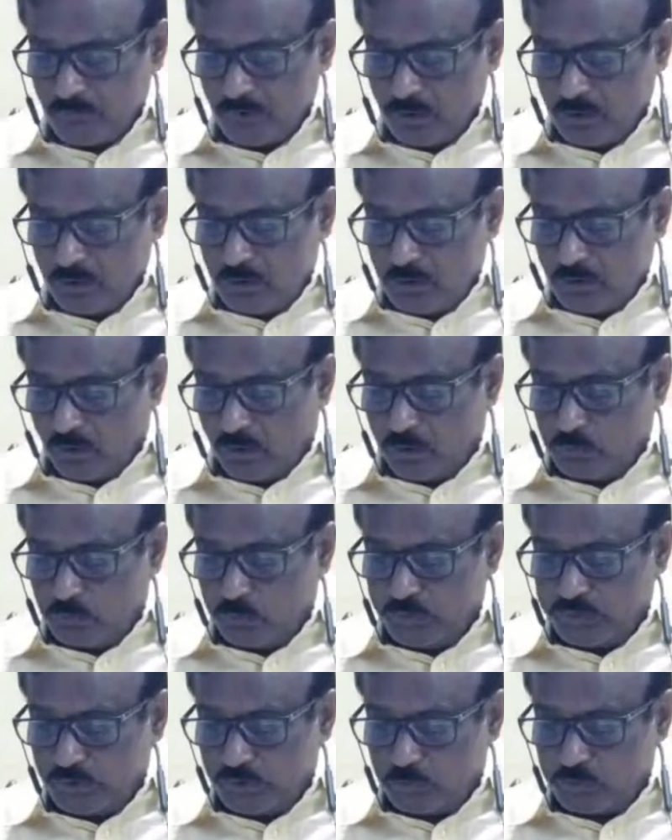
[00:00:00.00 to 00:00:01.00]
or with or
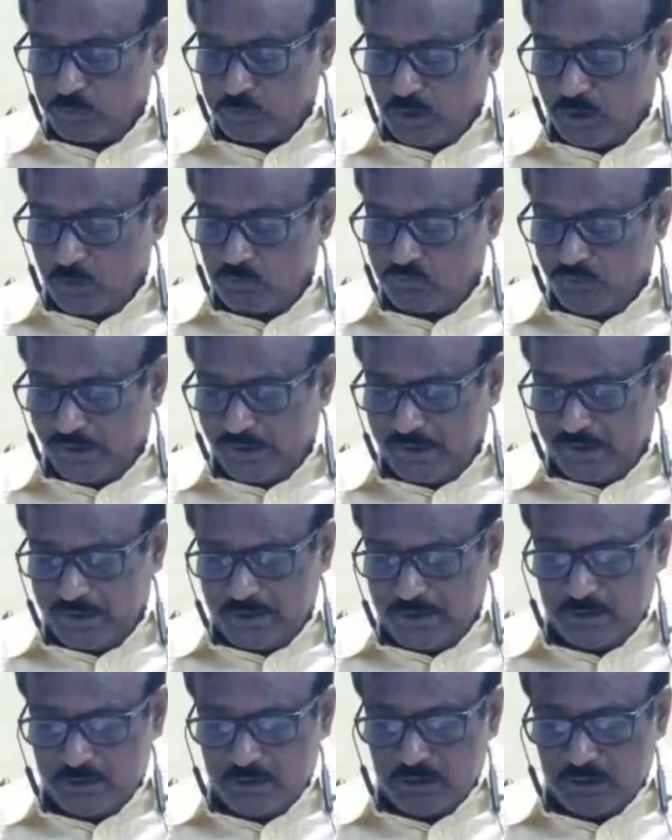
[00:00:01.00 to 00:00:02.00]
without fine,
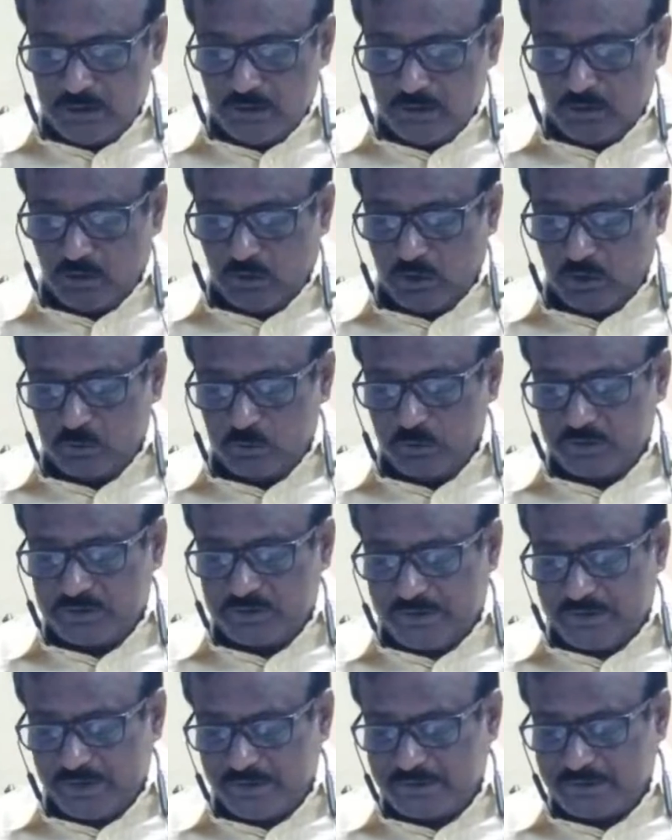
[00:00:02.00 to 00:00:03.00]
or with death
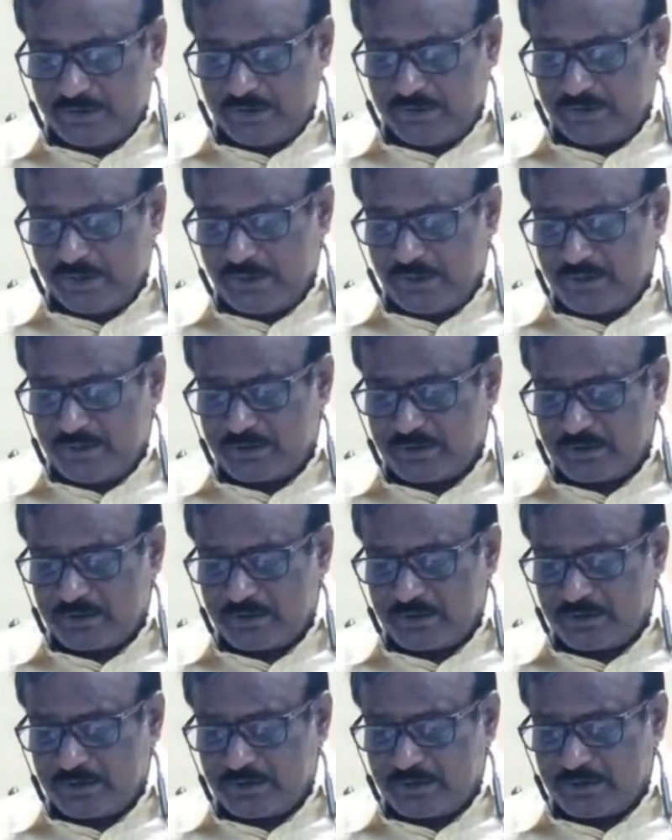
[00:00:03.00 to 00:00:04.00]
sentence,
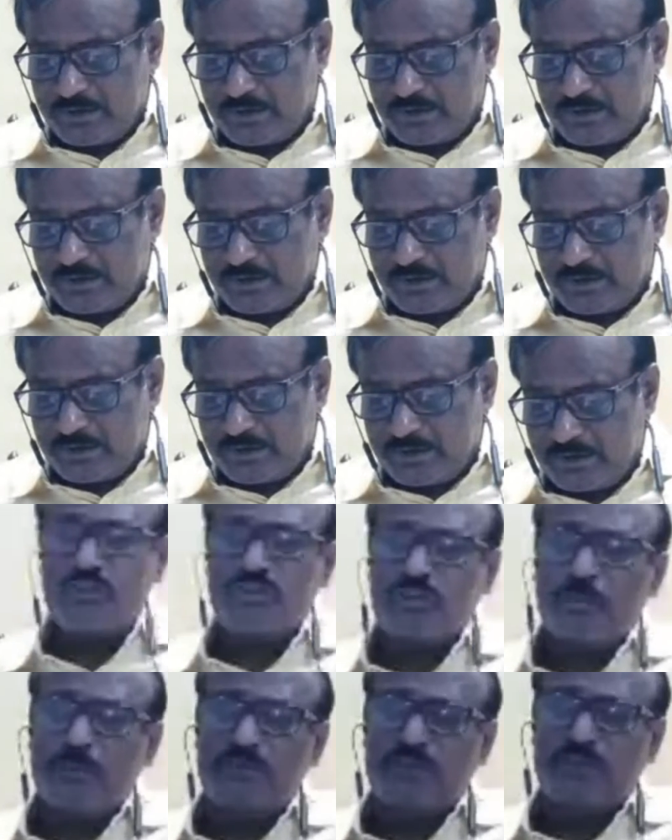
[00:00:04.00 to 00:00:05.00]
and the police
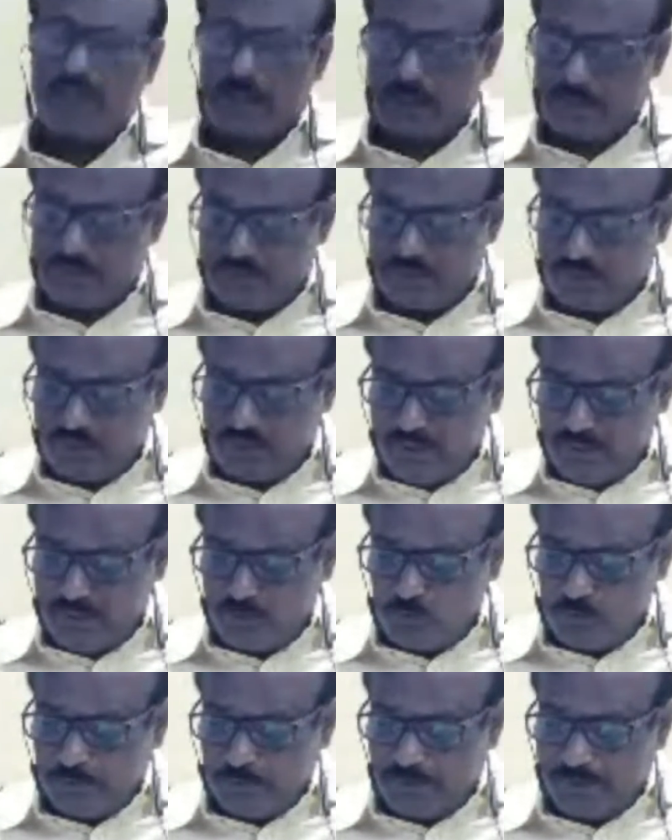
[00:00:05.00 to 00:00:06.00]
officer resumed to
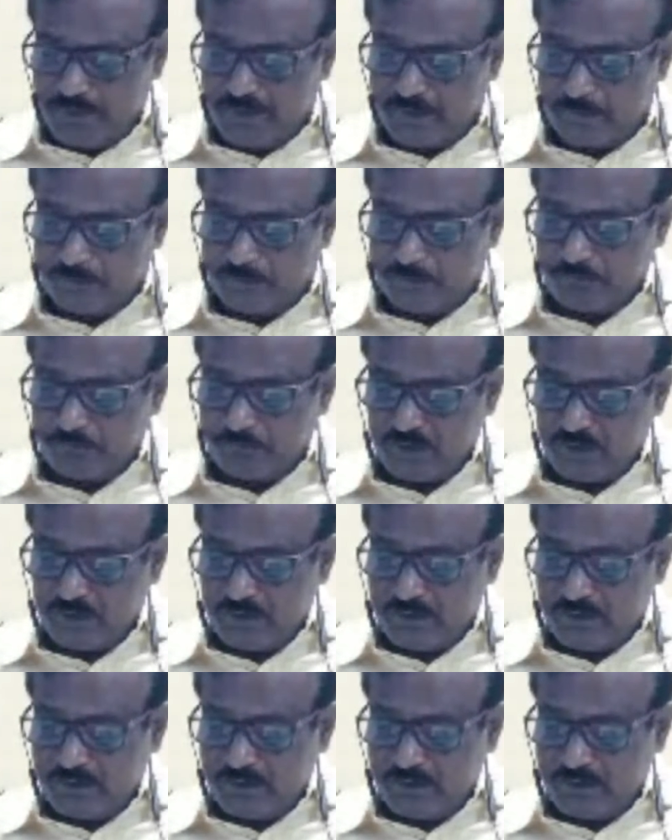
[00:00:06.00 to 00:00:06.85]
believe, your